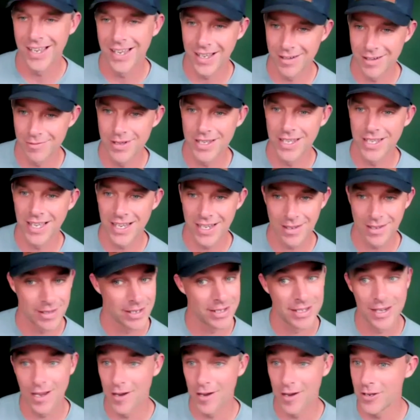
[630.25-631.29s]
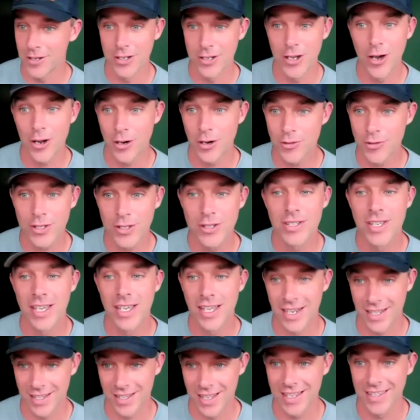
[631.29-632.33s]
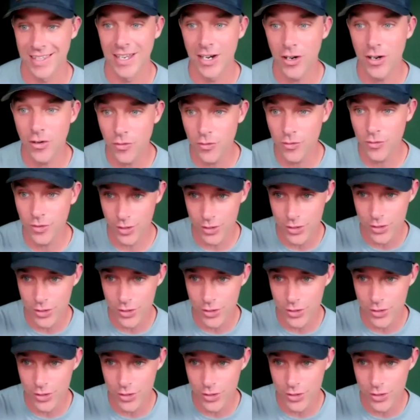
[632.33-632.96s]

it, we get it. And like, no, no, I don't think you get it. Like they're they're